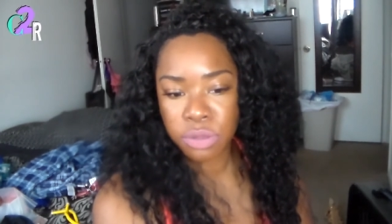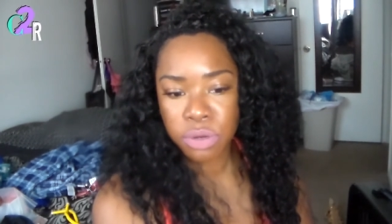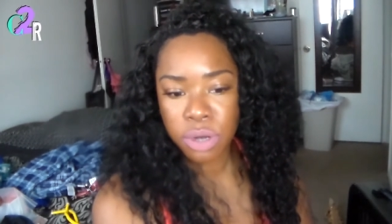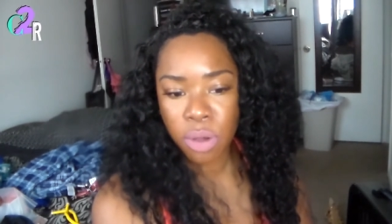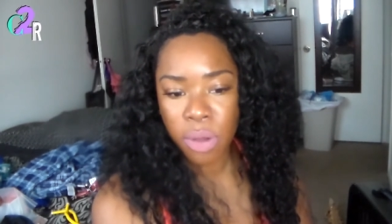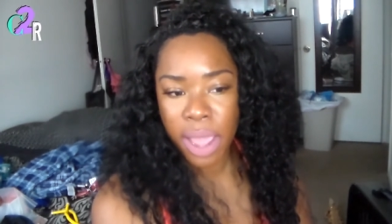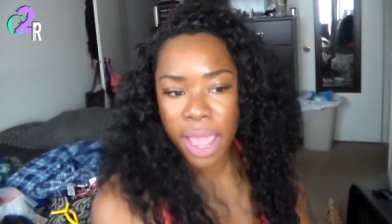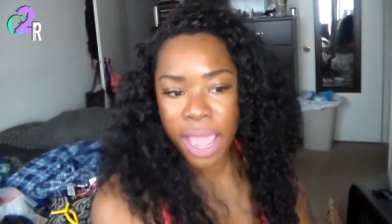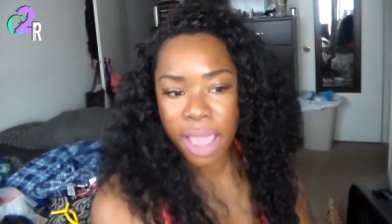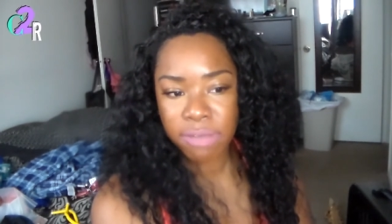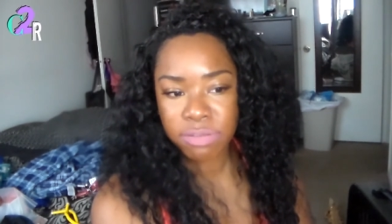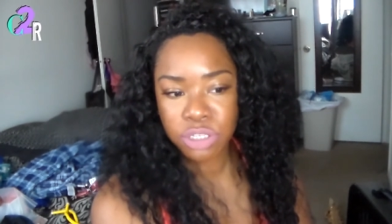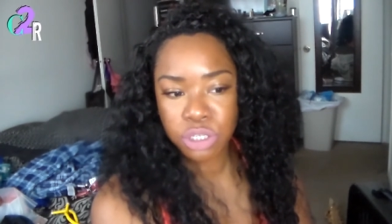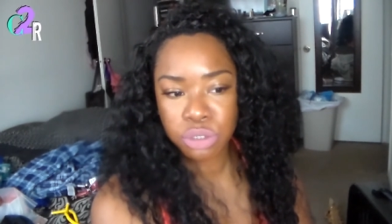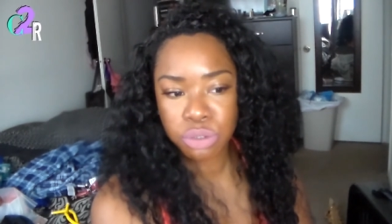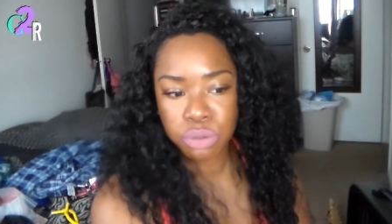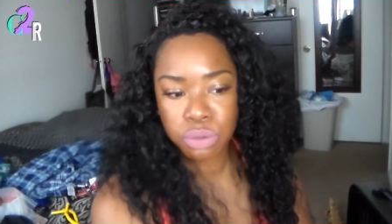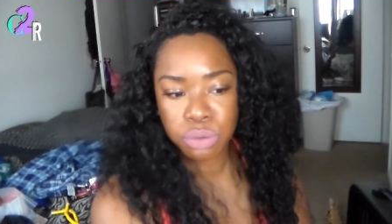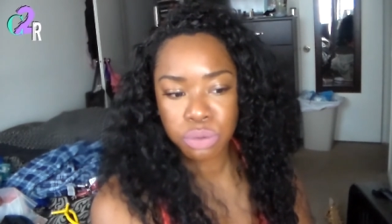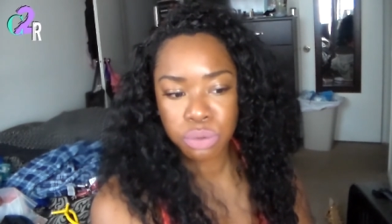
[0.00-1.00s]
You don't have
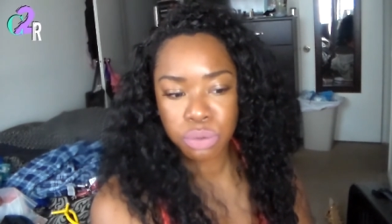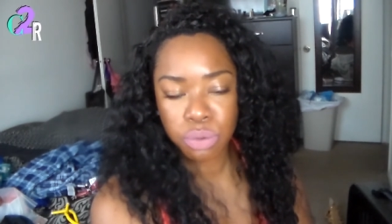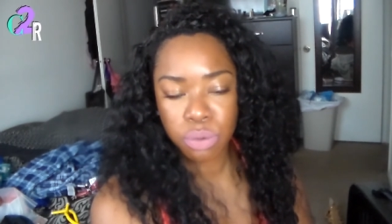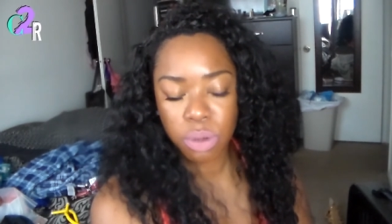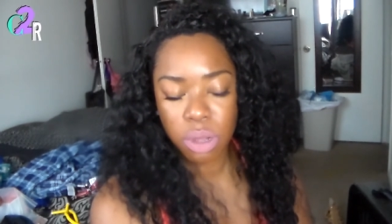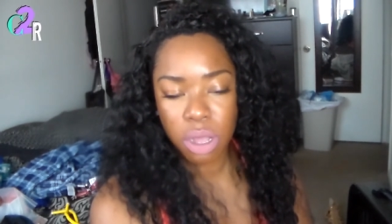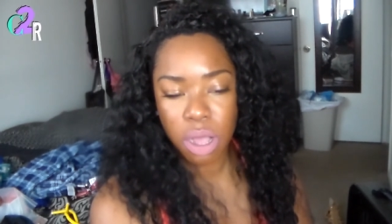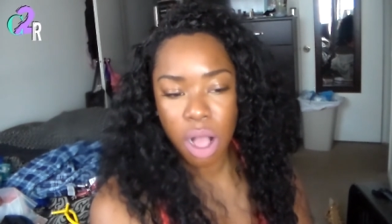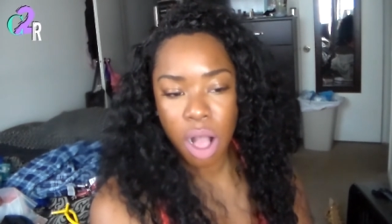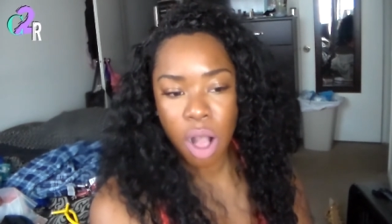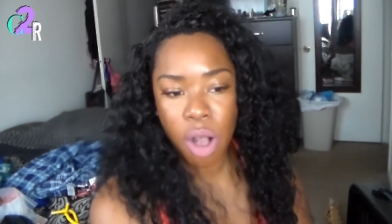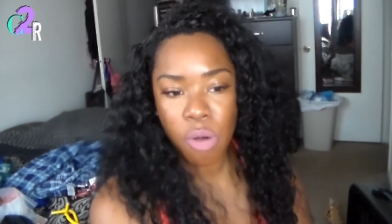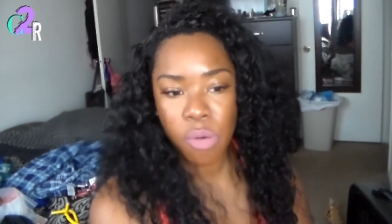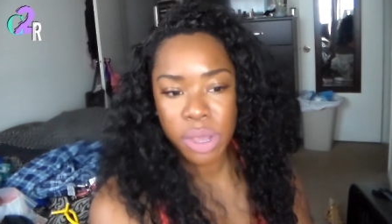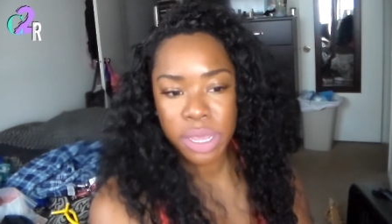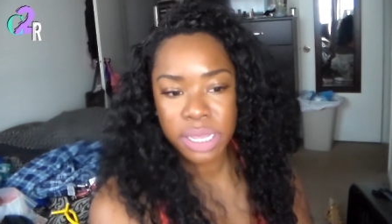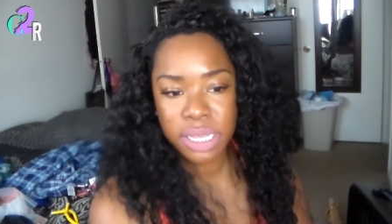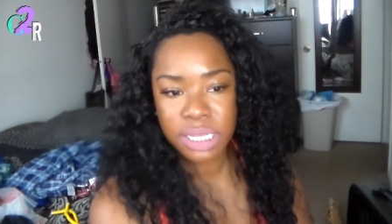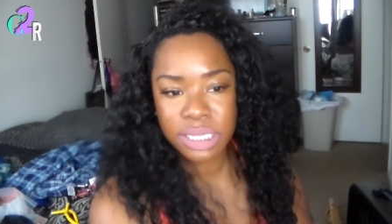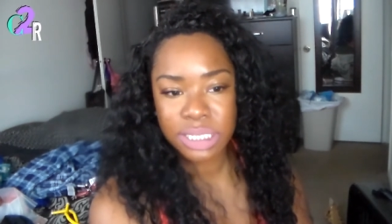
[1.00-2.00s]
to
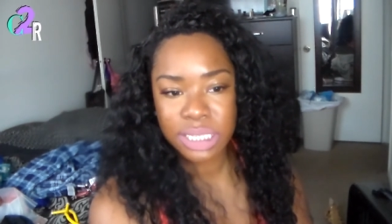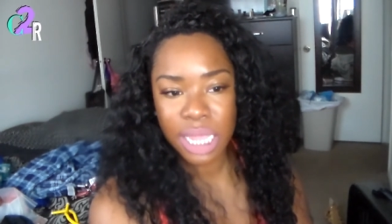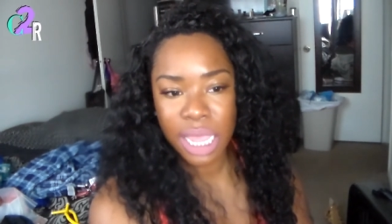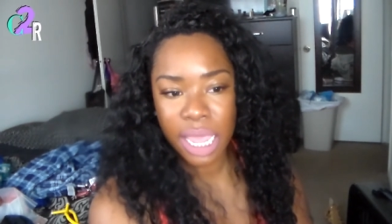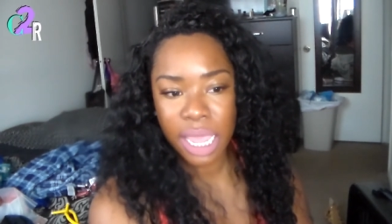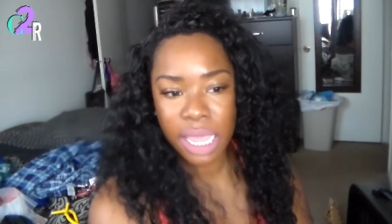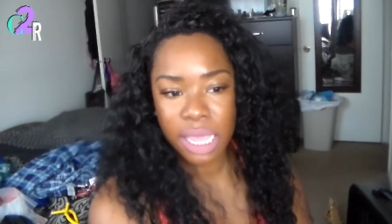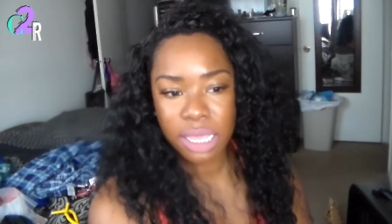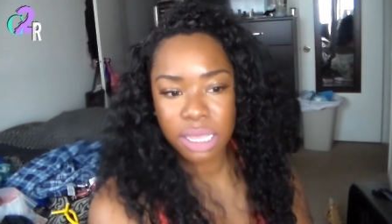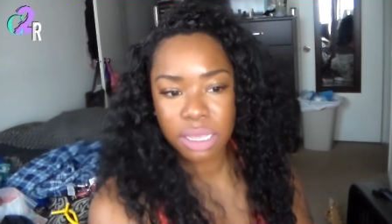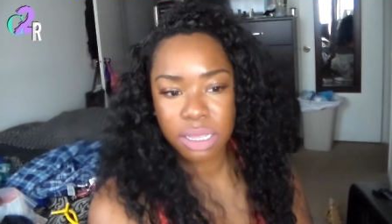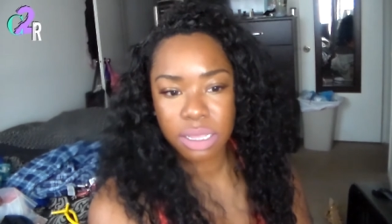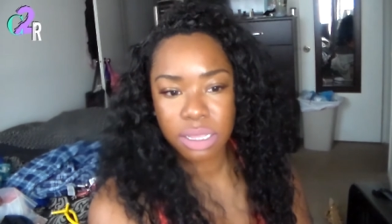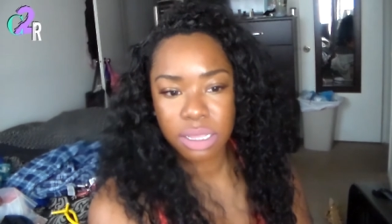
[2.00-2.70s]
always like